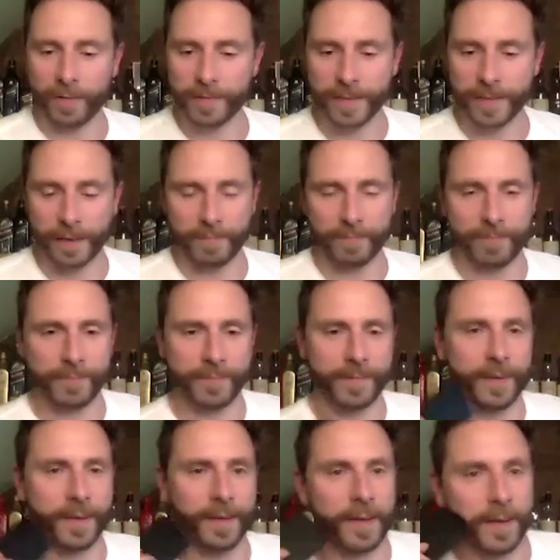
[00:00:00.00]
So
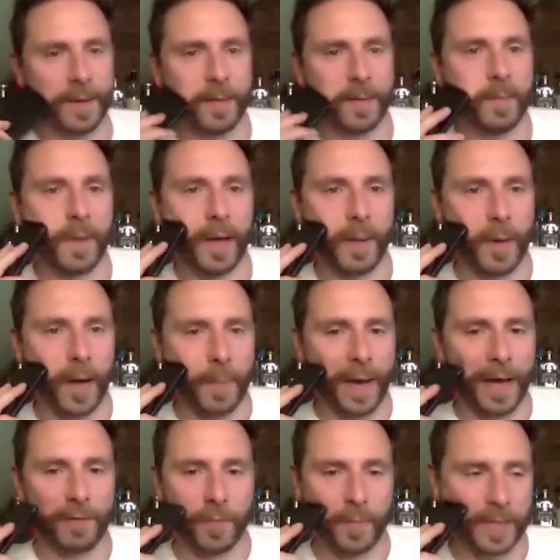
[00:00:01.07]
my
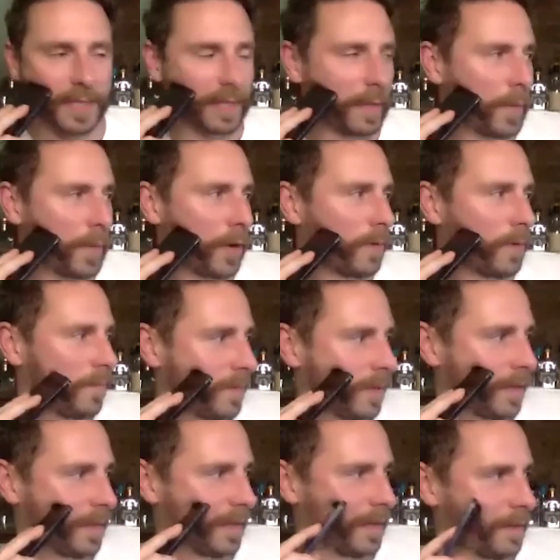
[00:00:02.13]
bad for missing the boat, I
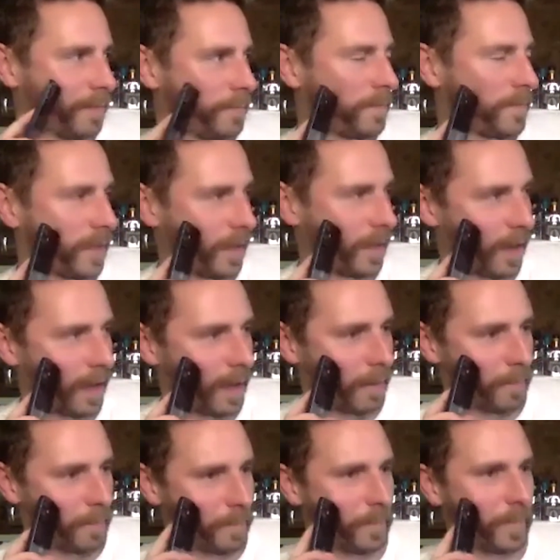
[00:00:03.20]
think.
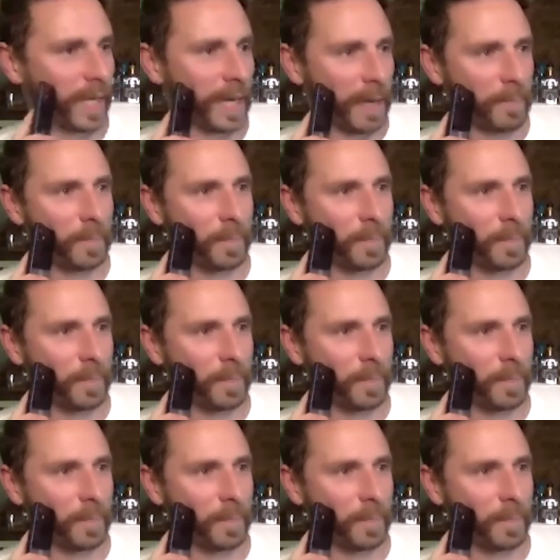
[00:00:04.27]
But yeah,